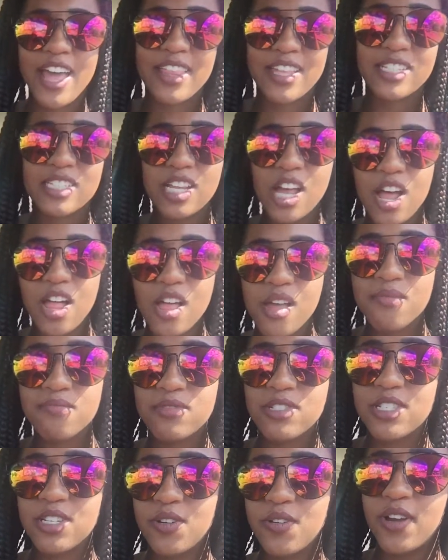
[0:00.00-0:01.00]
yeah, that's all
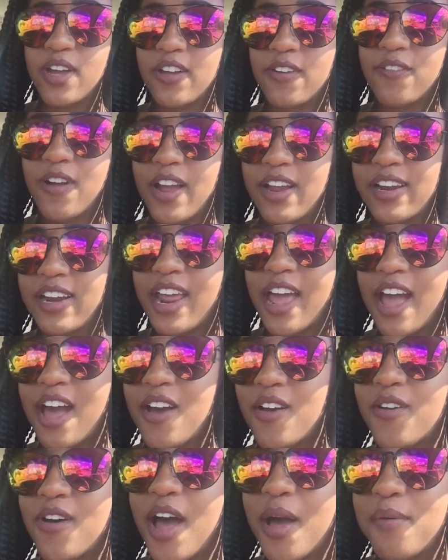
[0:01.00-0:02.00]
I'm doing right
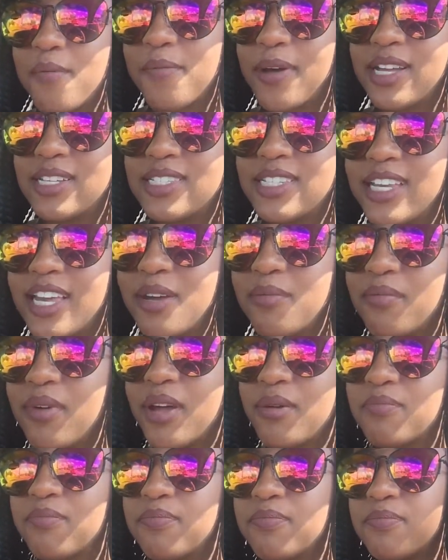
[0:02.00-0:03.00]
now. I'm about to get
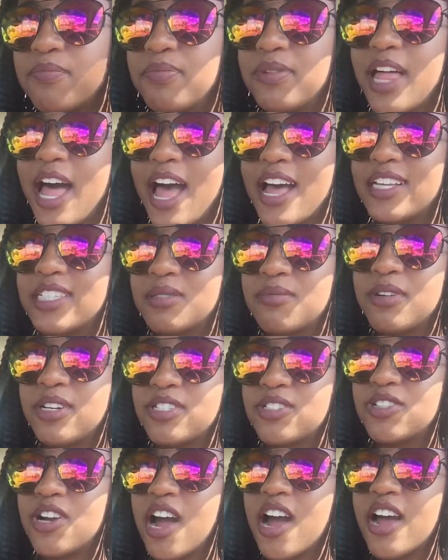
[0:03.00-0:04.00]
my
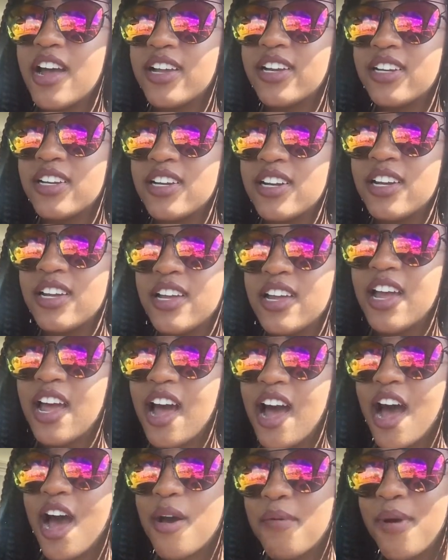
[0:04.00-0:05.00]
plasma
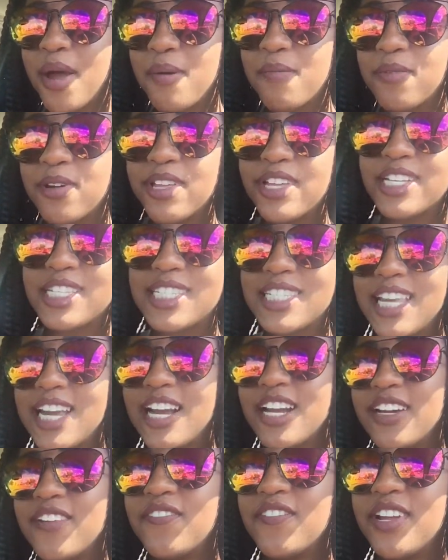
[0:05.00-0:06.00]
drawn. I'm really
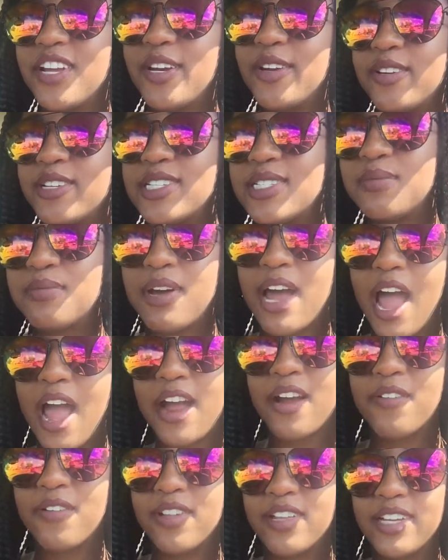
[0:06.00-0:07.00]
scared of needles, but
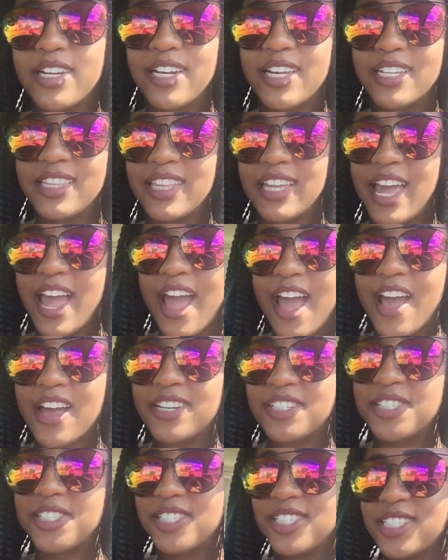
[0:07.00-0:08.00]
I really need the
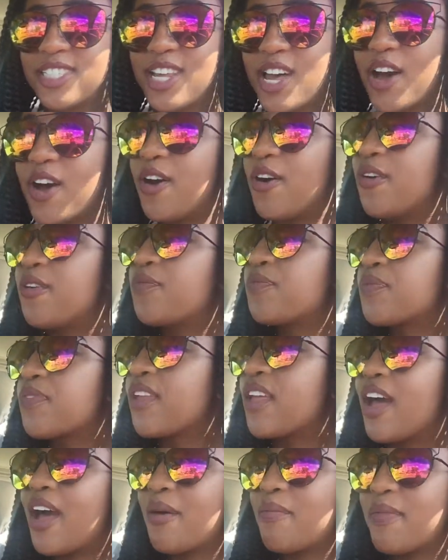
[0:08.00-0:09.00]
cash, so
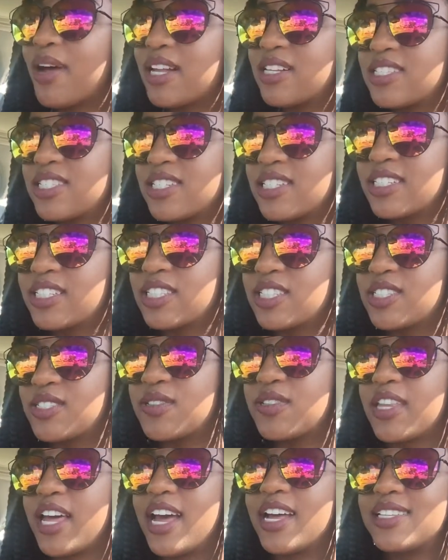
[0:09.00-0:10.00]
I'm about to
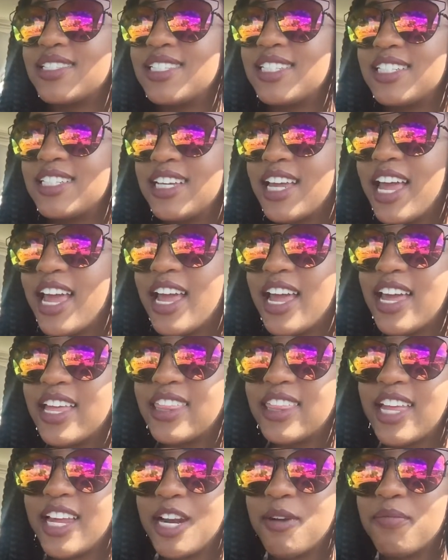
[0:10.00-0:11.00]
do that today.
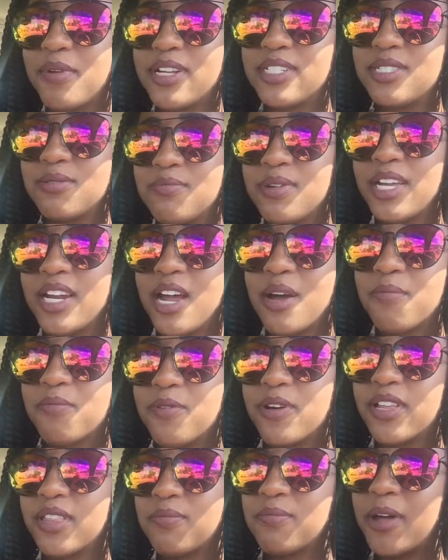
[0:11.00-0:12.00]
And then I'm about to meet up
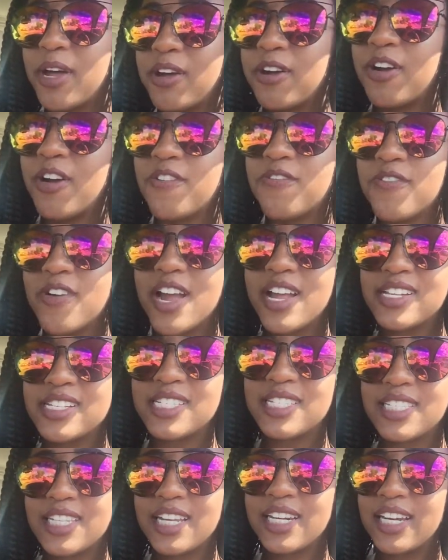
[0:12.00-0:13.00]
with my
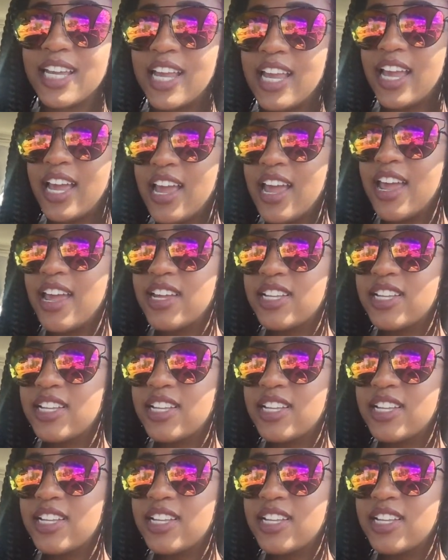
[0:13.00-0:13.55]
girlfriend Sydney